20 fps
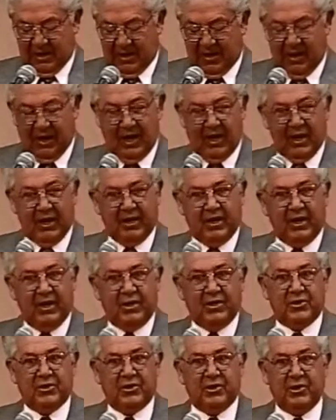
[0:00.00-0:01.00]
I did
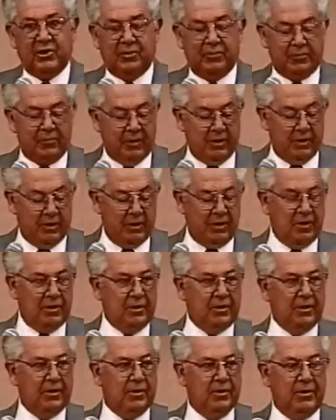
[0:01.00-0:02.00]
serve uh,
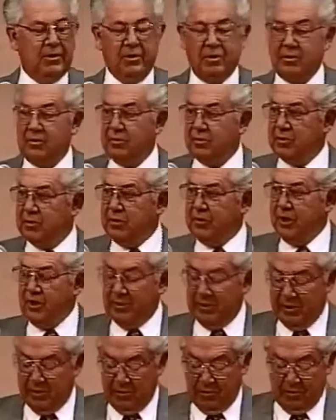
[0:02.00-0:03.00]
with Tom a
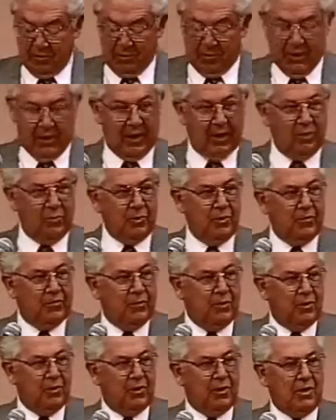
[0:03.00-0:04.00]
long while. We
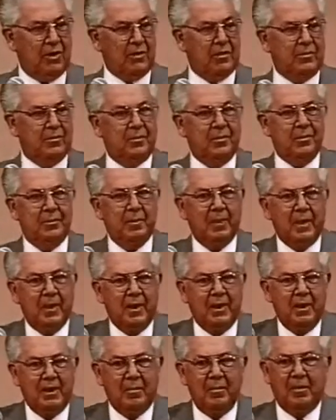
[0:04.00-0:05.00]
fought a lot of
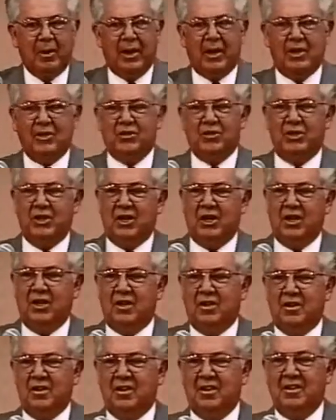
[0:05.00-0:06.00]
battles
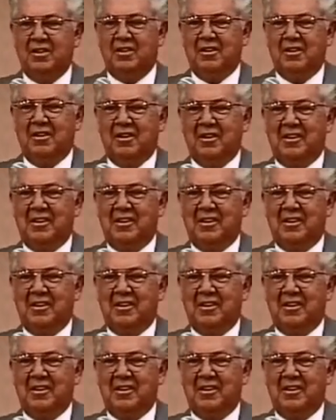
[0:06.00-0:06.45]
together, and uh,